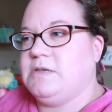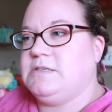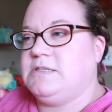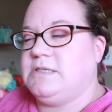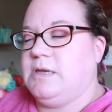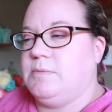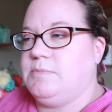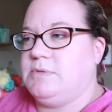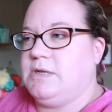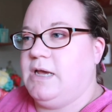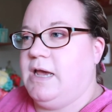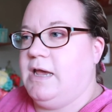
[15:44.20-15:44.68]

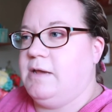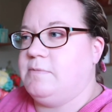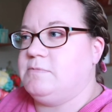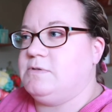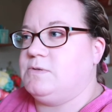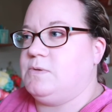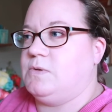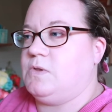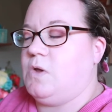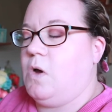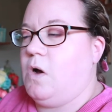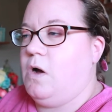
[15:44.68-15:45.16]
sometimes
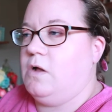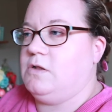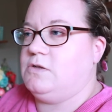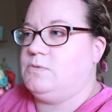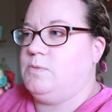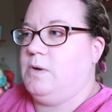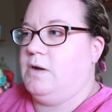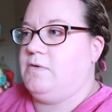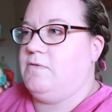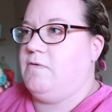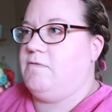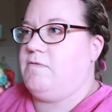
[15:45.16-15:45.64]
with all
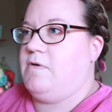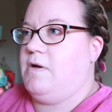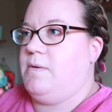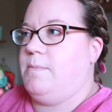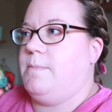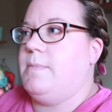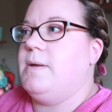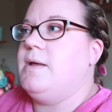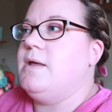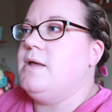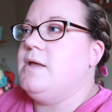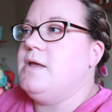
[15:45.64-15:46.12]
12 of
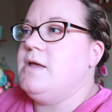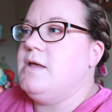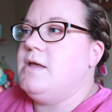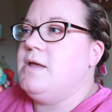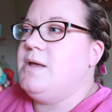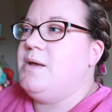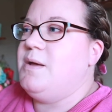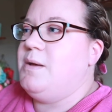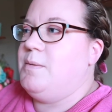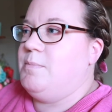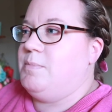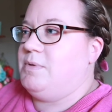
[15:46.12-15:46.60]
them,
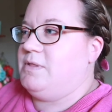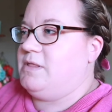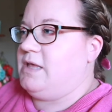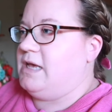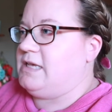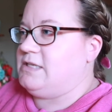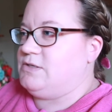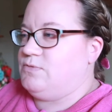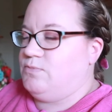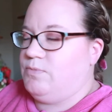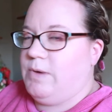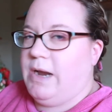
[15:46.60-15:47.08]
but
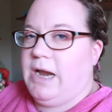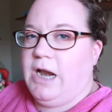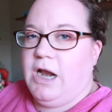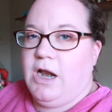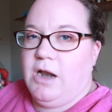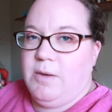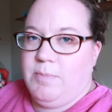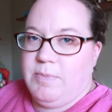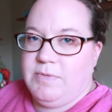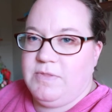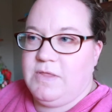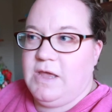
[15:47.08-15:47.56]
that's
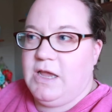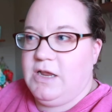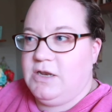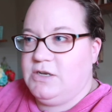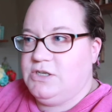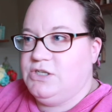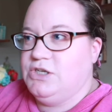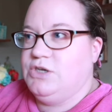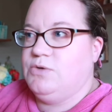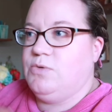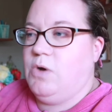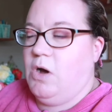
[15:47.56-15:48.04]
rare. But they
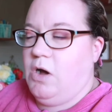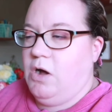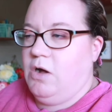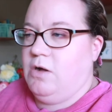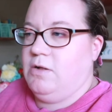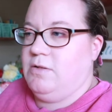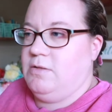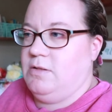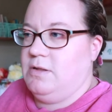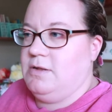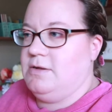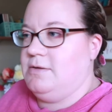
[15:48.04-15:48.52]
do
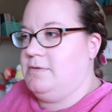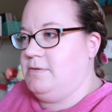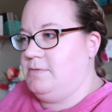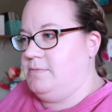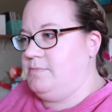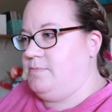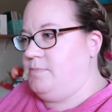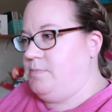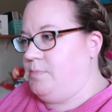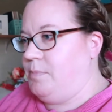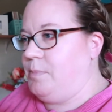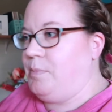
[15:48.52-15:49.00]
all
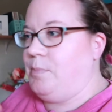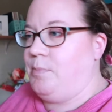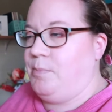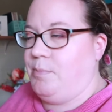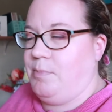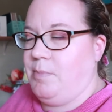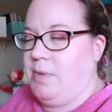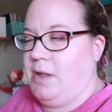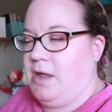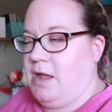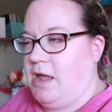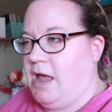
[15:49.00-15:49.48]

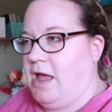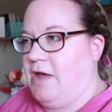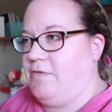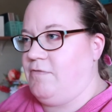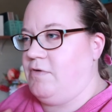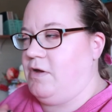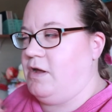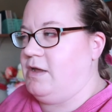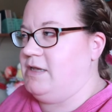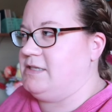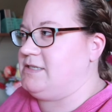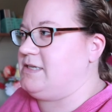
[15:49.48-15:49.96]
have,
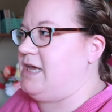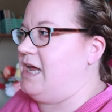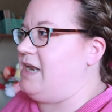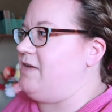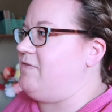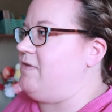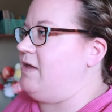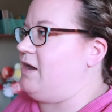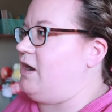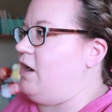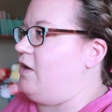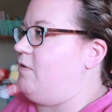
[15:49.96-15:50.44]
Life it's kind of
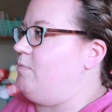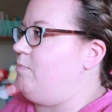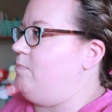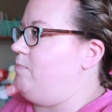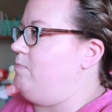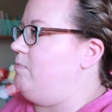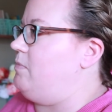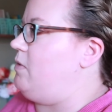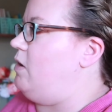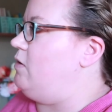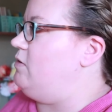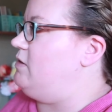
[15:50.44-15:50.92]
like our
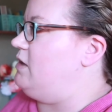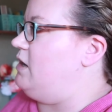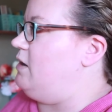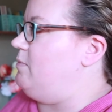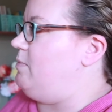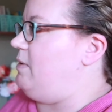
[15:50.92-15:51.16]
own little